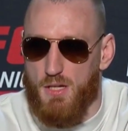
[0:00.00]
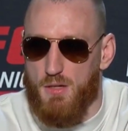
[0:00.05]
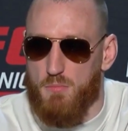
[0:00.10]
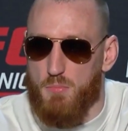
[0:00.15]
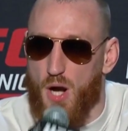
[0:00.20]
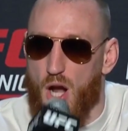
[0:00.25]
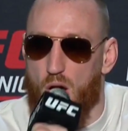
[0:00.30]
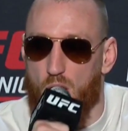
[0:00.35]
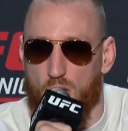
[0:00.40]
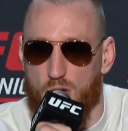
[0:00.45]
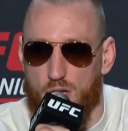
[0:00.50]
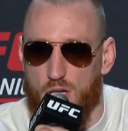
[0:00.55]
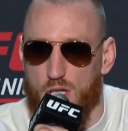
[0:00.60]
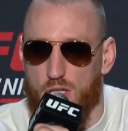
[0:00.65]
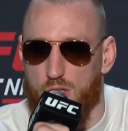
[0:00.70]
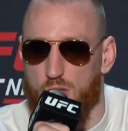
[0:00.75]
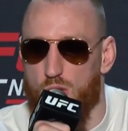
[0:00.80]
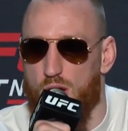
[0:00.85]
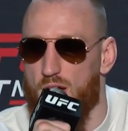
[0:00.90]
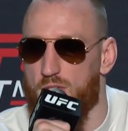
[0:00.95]
Bro,
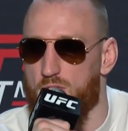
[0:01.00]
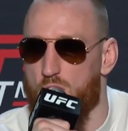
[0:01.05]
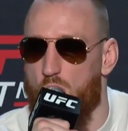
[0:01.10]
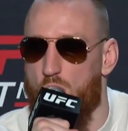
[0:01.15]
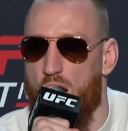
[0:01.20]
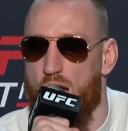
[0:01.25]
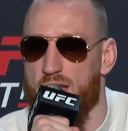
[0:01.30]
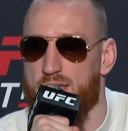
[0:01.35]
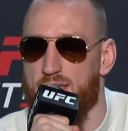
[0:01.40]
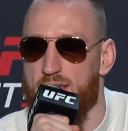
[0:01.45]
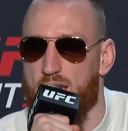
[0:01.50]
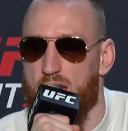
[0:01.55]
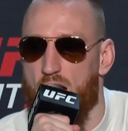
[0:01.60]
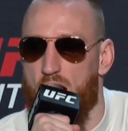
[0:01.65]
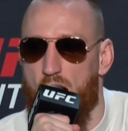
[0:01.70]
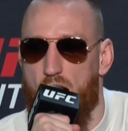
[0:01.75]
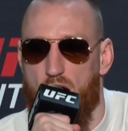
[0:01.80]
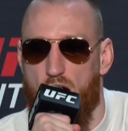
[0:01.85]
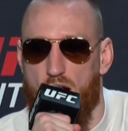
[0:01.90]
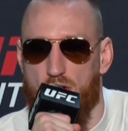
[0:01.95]
you have no idea
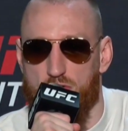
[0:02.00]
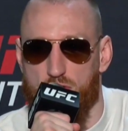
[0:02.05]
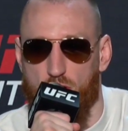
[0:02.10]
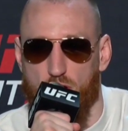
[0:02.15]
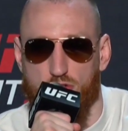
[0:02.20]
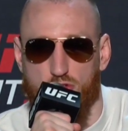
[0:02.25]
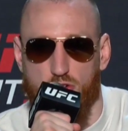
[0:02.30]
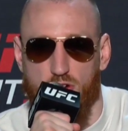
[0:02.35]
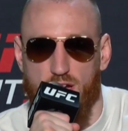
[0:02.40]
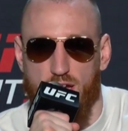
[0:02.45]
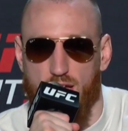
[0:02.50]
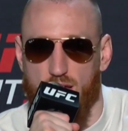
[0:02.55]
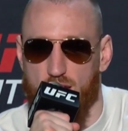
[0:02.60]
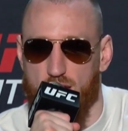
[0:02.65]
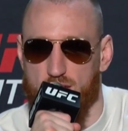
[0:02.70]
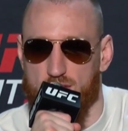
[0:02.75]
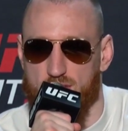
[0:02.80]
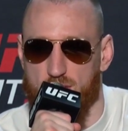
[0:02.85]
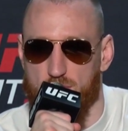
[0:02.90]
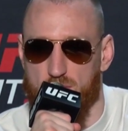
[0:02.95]
how frustrating it
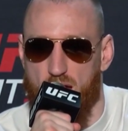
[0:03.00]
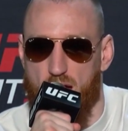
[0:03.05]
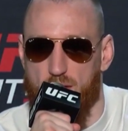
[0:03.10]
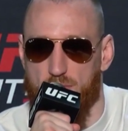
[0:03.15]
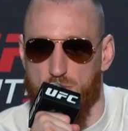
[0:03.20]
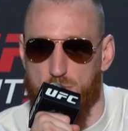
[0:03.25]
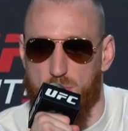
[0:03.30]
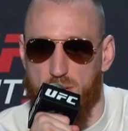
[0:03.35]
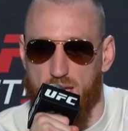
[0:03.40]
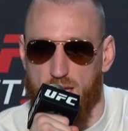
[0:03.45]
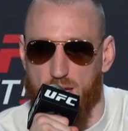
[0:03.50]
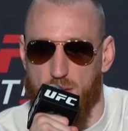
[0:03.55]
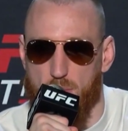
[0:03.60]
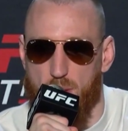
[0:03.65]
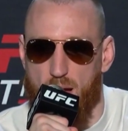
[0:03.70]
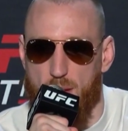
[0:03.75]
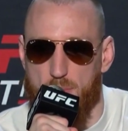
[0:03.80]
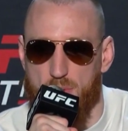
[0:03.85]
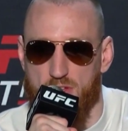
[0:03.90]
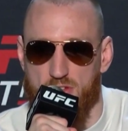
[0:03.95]
is sometimes being in
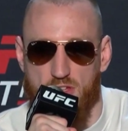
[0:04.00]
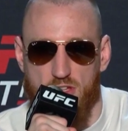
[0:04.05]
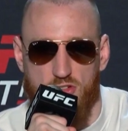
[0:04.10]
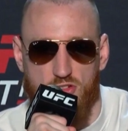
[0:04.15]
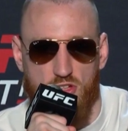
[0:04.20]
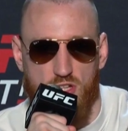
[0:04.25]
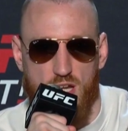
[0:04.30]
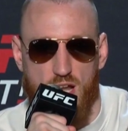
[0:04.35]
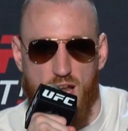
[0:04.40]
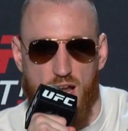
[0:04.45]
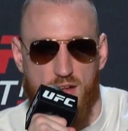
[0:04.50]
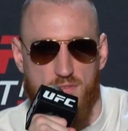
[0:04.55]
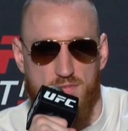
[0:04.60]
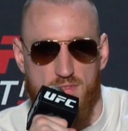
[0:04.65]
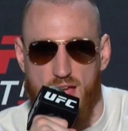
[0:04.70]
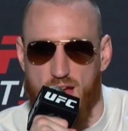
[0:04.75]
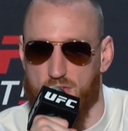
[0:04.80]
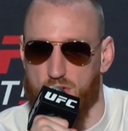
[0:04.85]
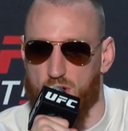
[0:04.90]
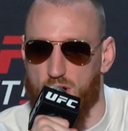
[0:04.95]
my position. I'm
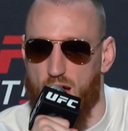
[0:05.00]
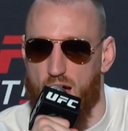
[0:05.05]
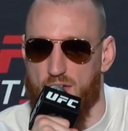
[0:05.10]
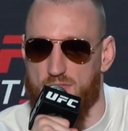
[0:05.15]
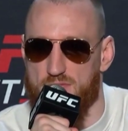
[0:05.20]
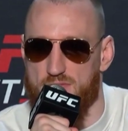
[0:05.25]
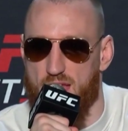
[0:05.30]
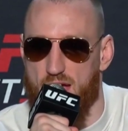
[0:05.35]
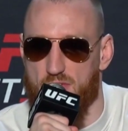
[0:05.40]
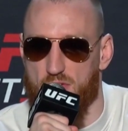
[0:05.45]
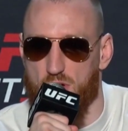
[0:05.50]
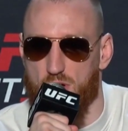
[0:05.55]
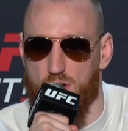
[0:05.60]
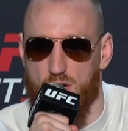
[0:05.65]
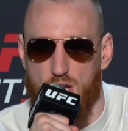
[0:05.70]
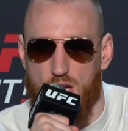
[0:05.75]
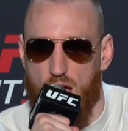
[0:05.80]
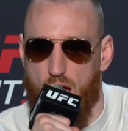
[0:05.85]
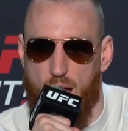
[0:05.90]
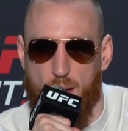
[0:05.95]

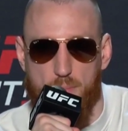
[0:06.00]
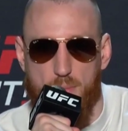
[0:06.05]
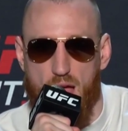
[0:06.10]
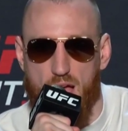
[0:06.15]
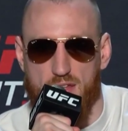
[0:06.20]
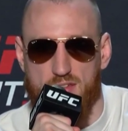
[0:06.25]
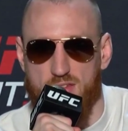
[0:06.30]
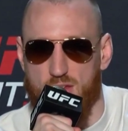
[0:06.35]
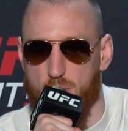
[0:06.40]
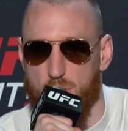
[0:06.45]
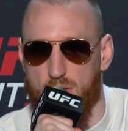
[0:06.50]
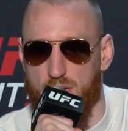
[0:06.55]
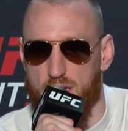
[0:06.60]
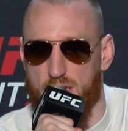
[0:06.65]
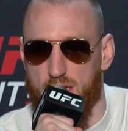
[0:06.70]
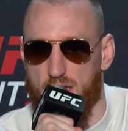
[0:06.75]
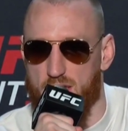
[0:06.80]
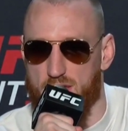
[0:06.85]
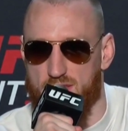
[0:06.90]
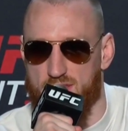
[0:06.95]
not somebody
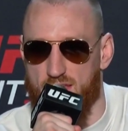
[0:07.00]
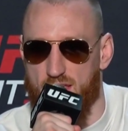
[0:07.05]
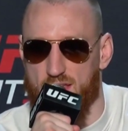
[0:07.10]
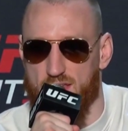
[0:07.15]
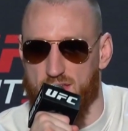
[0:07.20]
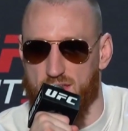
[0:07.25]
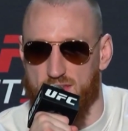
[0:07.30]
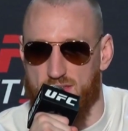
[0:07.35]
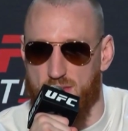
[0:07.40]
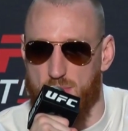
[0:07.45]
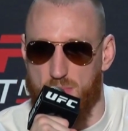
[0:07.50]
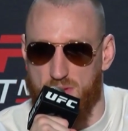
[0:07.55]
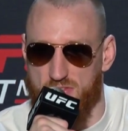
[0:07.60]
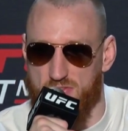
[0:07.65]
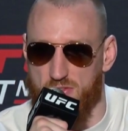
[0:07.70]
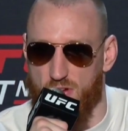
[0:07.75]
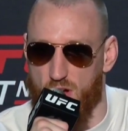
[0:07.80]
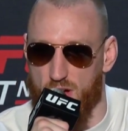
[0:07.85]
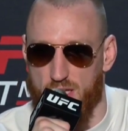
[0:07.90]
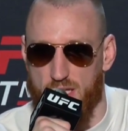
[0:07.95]
that says this to be
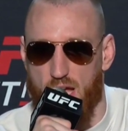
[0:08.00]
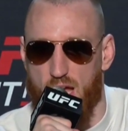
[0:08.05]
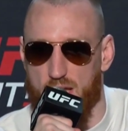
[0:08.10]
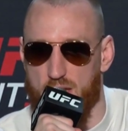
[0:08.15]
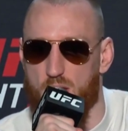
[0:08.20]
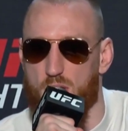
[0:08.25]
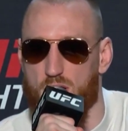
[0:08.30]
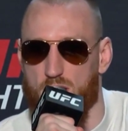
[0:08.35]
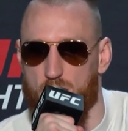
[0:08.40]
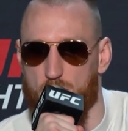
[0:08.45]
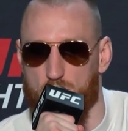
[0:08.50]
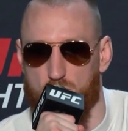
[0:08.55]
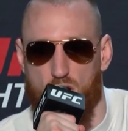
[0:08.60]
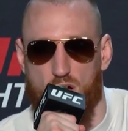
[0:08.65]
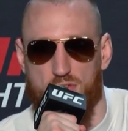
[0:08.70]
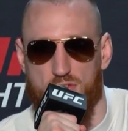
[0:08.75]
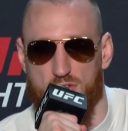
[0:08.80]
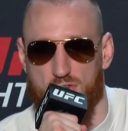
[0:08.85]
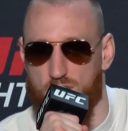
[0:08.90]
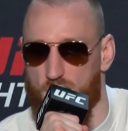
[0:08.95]
funny. I know it comes
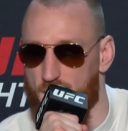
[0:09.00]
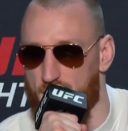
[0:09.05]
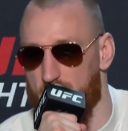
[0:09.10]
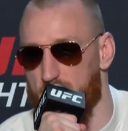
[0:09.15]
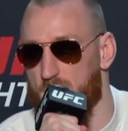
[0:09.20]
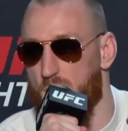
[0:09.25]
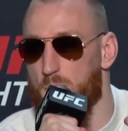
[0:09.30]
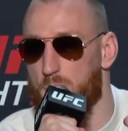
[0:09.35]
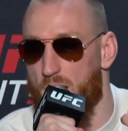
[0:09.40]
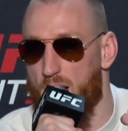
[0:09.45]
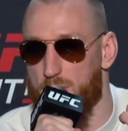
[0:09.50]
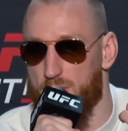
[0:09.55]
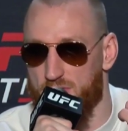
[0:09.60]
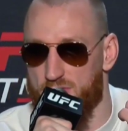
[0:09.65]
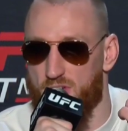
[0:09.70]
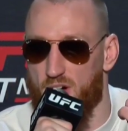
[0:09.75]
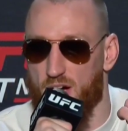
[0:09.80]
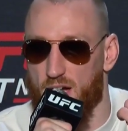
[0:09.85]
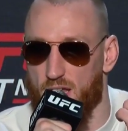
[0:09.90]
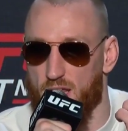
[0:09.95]
off as funny, and I'll probably
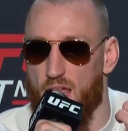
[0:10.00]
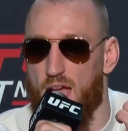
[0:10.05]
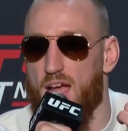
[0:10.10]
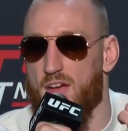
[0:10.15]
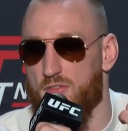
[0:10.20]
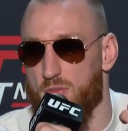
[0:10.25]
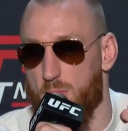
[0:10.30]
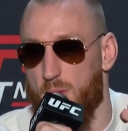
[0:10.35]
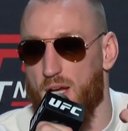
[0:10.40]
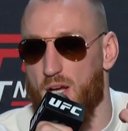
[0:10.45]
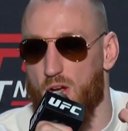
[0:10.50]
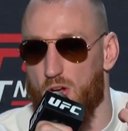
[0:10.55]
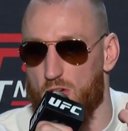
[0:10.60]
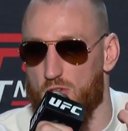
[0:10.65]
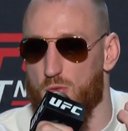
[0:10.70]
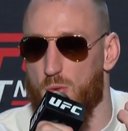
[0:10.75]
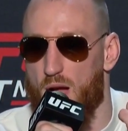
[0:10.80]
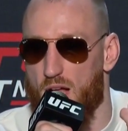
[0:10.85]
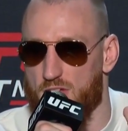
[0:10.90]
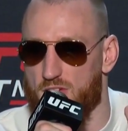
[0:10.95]
fucking laugh when my coach
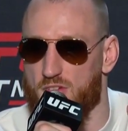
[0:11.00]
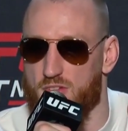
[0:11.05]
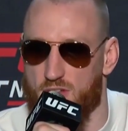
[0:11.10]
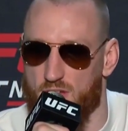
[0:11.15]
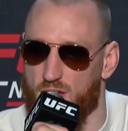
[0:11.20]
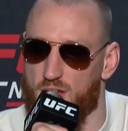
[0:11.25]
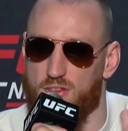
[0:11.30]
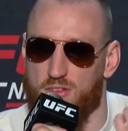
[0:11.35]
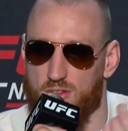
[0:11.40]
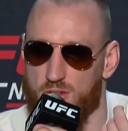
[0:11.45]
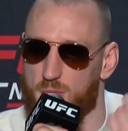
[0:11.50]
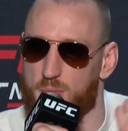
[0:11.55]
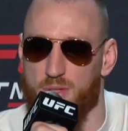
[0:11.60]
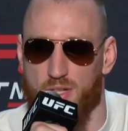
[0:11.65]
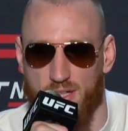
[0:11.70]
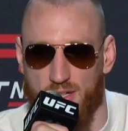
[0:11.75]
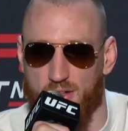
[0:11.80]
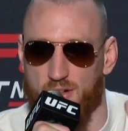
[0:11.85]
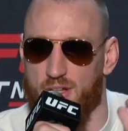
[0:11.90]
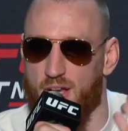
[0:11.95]
watches it because he's going to be
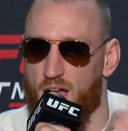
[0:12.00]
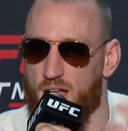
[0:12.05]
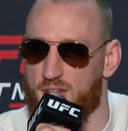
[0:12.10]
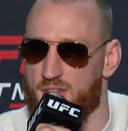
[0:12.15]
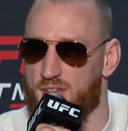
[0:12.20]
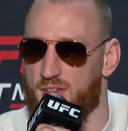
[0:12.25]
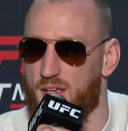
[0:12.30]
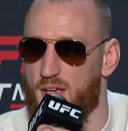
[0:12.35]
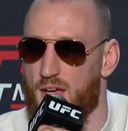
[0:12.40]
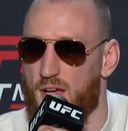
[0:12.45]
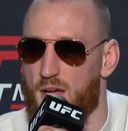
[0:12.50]
like, you're nuts.